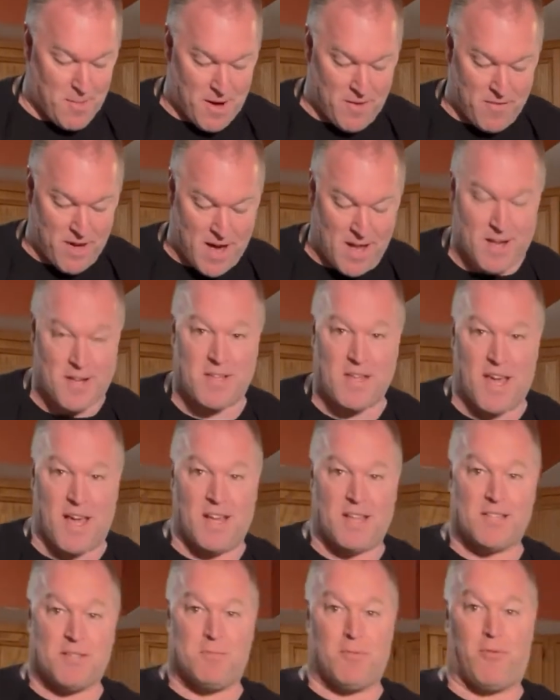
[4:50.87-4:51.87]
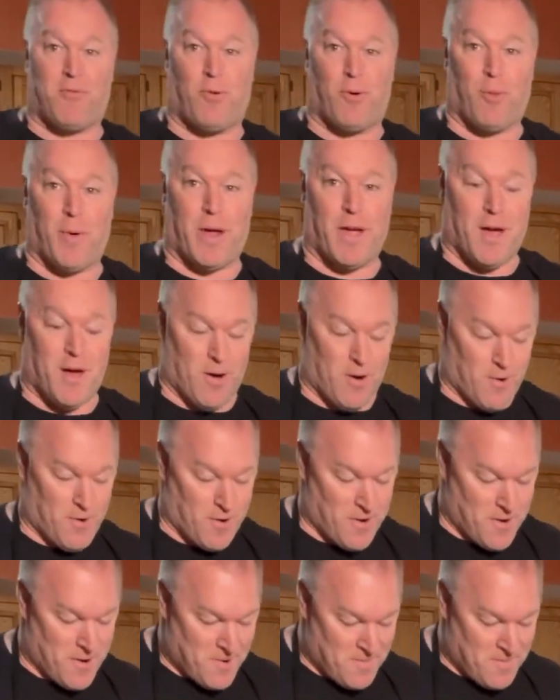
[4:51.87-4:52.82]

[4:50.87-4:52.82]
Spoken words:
I've got a taste before we go.